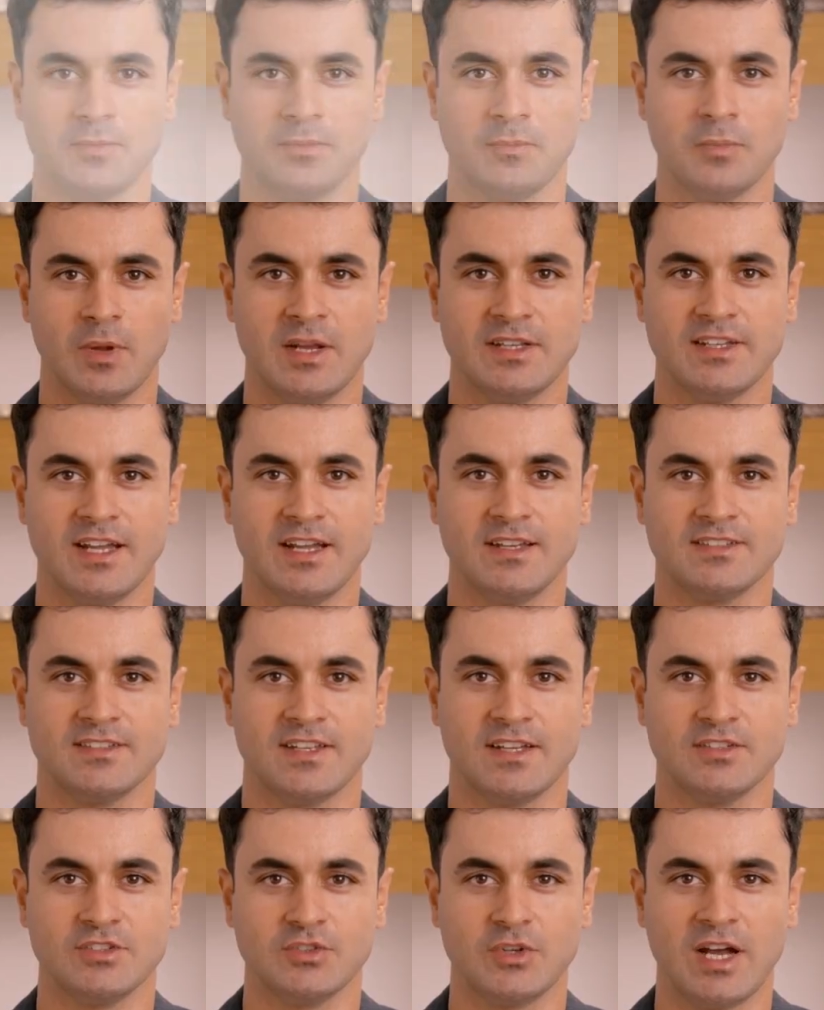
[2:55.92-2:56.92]
What
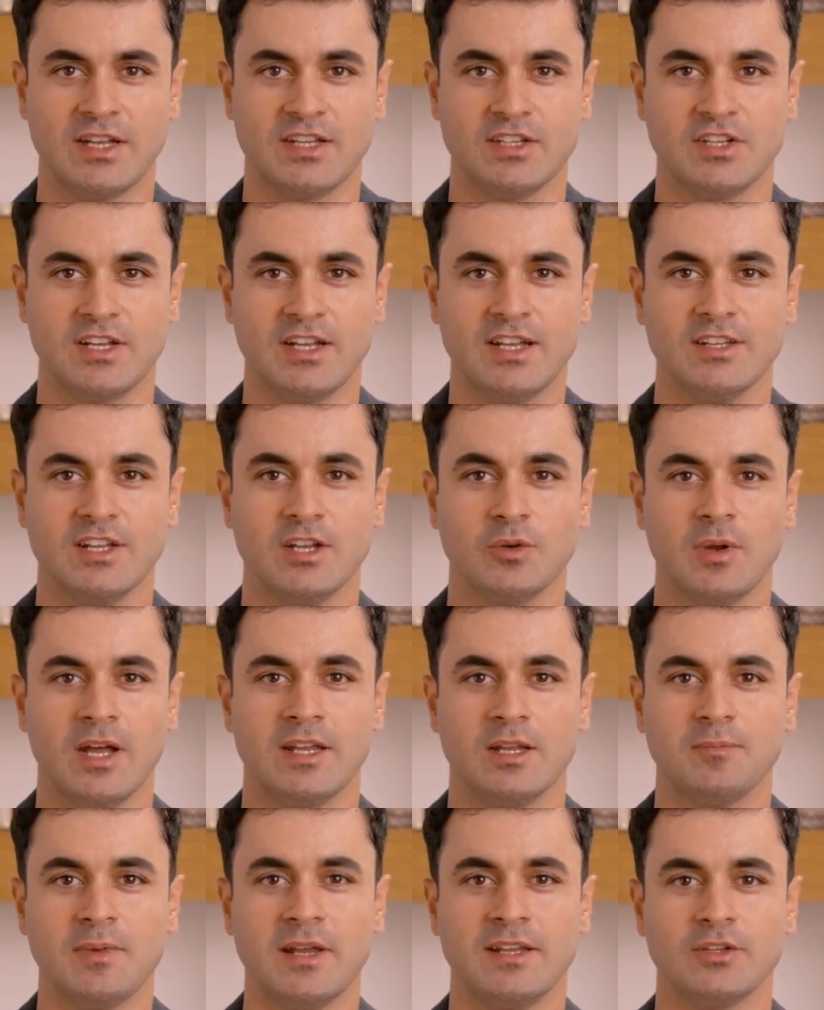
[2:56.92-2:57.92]
testing strategy do you
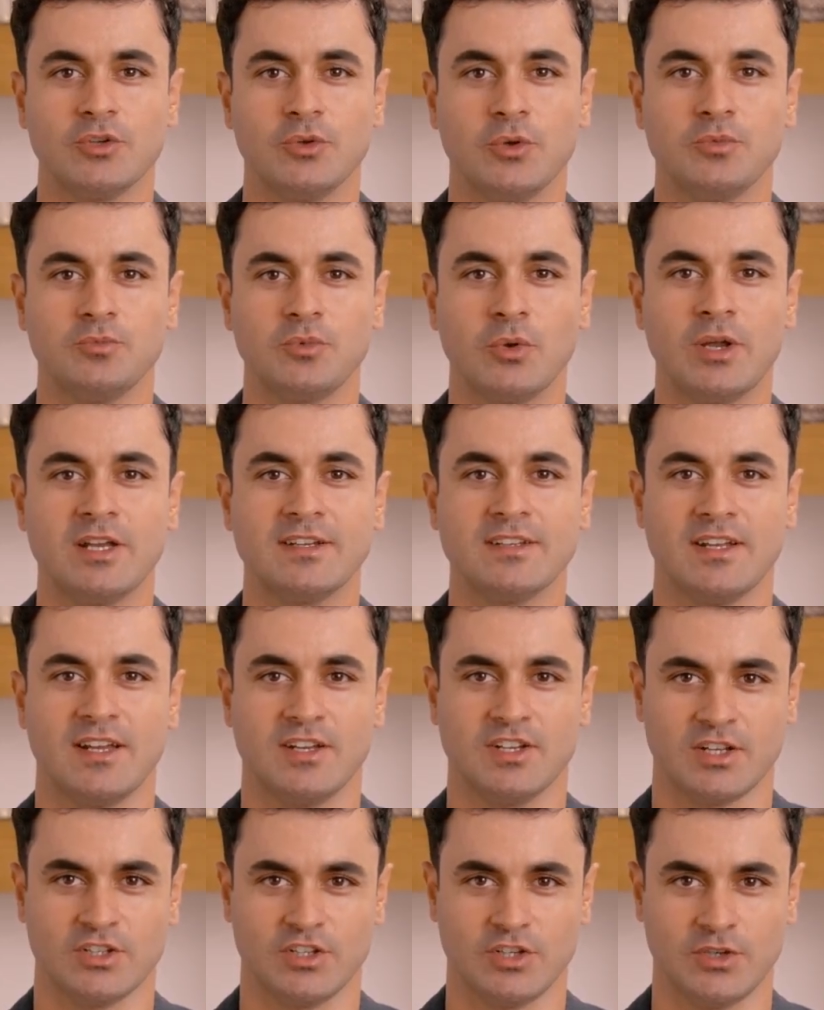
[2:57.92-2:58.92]
recommend to avoid
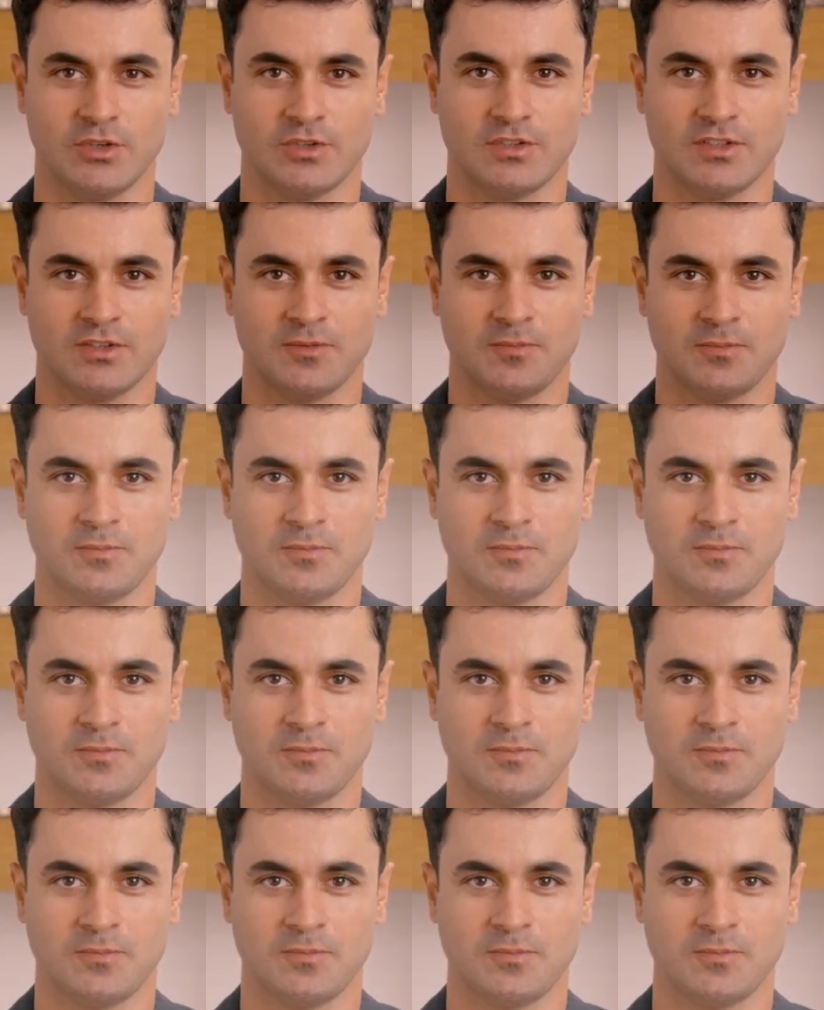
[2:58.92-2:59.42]
such issues?